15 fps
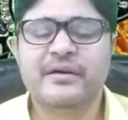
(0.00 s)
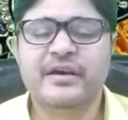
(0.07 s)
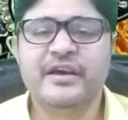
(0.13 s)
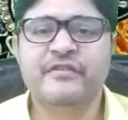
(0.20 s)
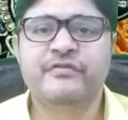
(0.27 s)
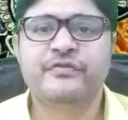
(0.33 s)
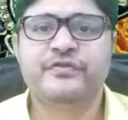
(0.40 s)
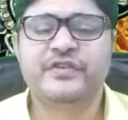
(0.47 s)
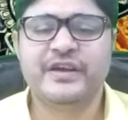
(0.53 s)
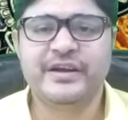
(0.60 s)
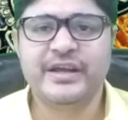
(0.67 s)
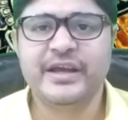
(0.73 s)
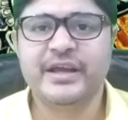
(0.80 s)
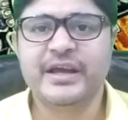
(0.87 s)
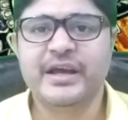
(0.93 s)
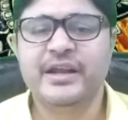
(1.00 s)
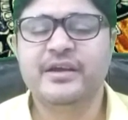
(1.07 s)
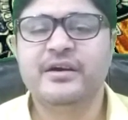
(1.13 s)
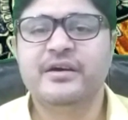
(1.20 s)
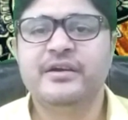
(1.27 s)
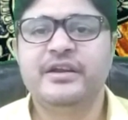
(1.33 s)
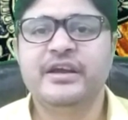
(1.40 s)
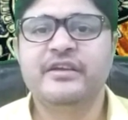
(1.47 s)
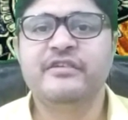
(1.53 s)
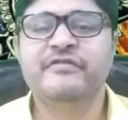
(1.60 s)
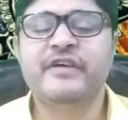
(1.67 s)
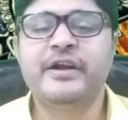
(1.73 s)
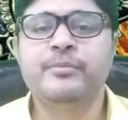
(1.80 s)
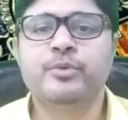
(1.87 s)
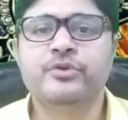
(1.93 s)
if sitting in a
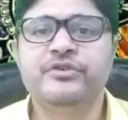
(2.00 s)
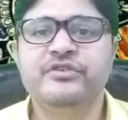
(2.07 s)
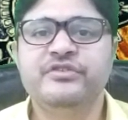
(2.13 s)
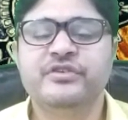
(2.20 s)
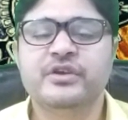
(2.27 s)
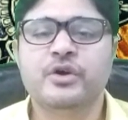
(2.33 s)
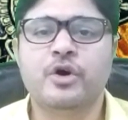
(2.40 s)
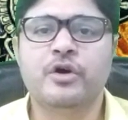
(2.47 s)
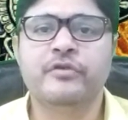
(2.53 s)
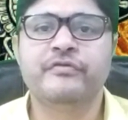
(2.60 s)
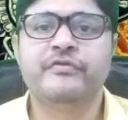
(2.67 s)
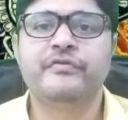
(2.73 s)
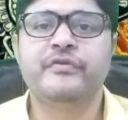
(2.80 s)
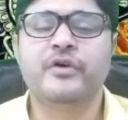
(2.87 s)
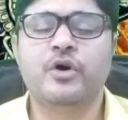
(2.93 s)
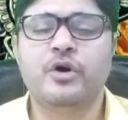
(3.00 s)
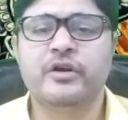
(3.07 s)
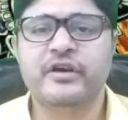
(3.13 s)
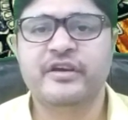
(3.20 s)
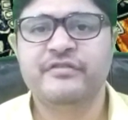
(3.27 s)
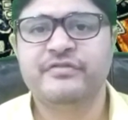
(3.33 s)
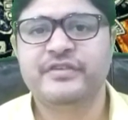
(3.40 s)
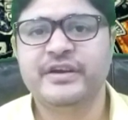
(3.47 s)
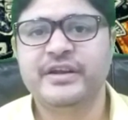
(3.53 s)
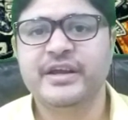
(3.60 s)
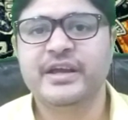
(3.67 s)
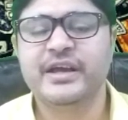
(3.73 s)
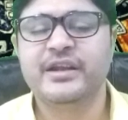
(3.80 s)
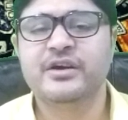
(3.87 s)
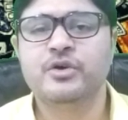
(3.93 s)
dignified position or if
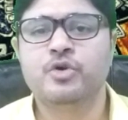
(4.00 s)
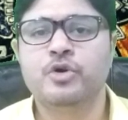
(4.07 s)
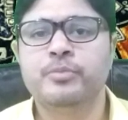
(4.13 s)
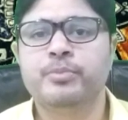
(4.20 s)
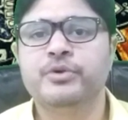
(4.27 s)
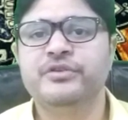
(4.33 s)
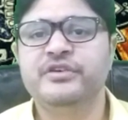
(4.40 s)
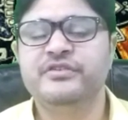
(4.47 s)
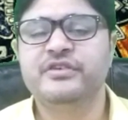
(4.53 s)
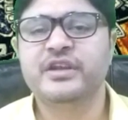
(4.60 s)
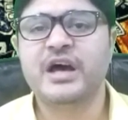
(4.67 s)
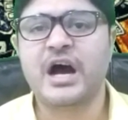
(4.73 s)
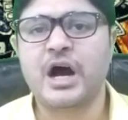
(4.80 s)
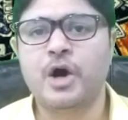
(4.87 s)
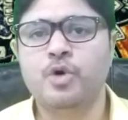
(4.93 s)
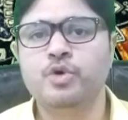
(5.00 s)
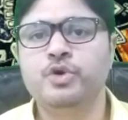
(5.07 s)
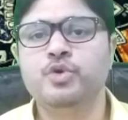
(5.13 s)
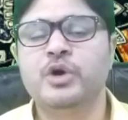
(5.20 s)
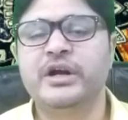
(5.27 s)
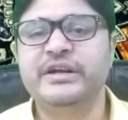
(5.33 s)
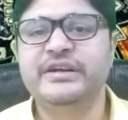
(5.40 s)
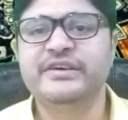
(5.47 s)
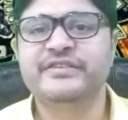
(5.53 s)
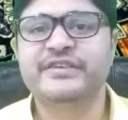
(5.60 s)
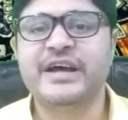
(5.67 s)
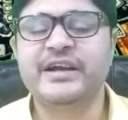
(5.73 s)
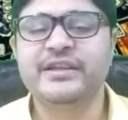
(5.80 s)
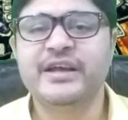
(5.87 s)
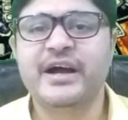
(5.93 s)
sitting in a good position, how to
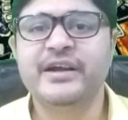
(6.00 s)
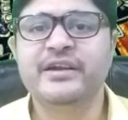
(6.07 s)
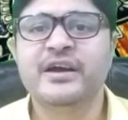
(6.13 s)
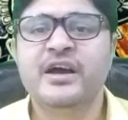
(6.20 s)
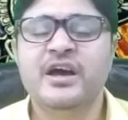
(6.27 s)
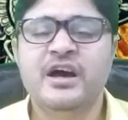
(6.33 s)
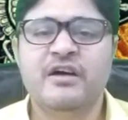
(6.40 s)
understand that?